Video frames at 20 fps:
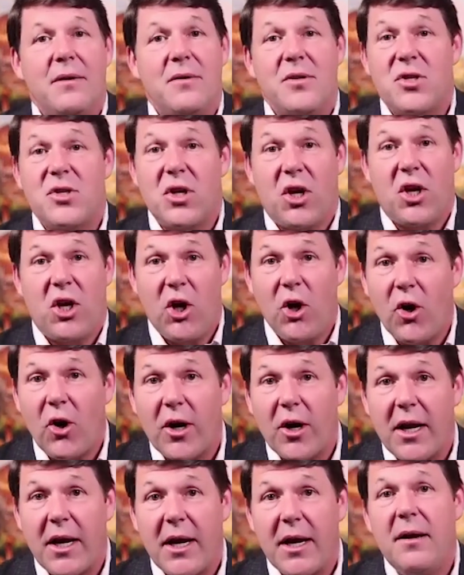
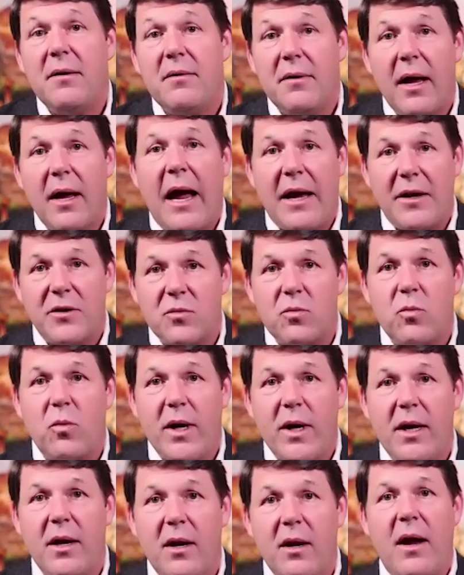security, as
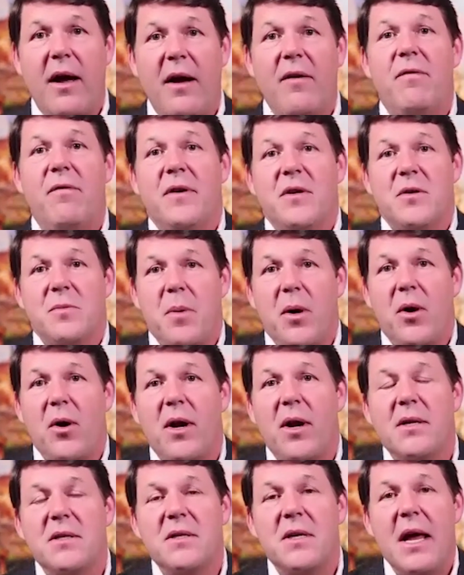we have
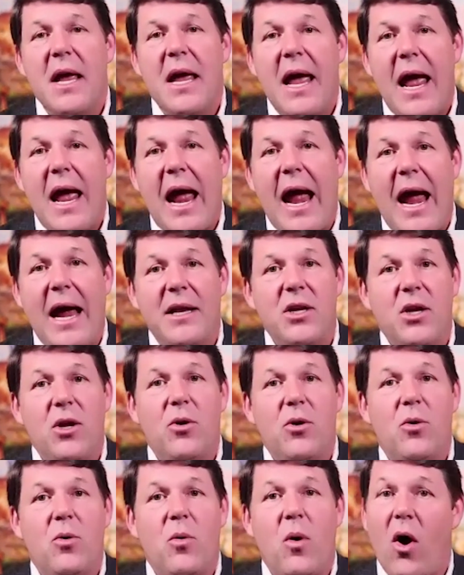experienced, and
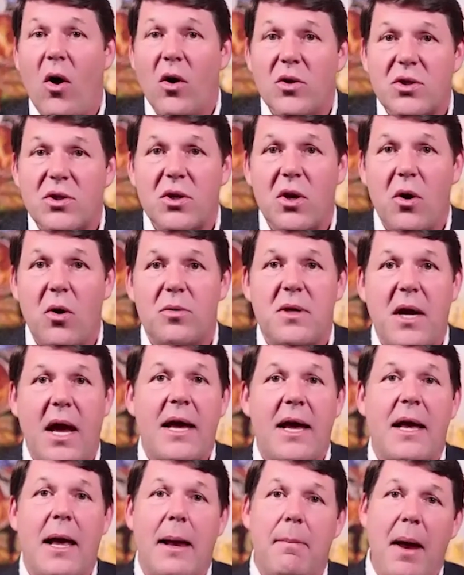you also
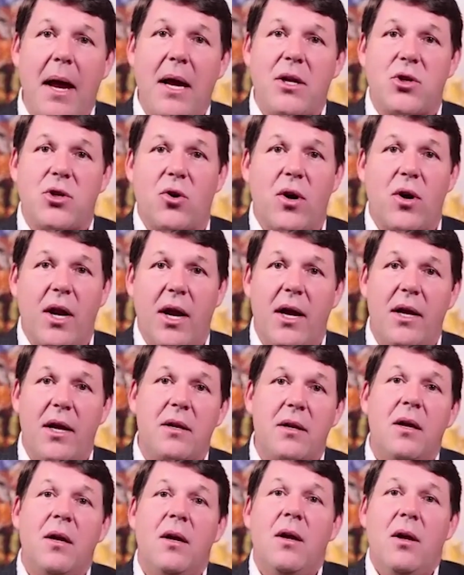take a major
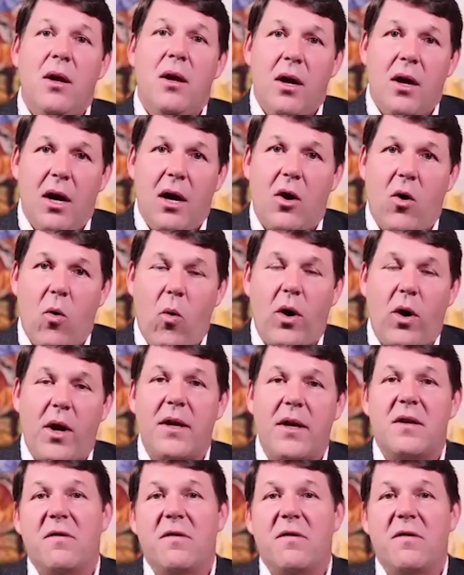hit, according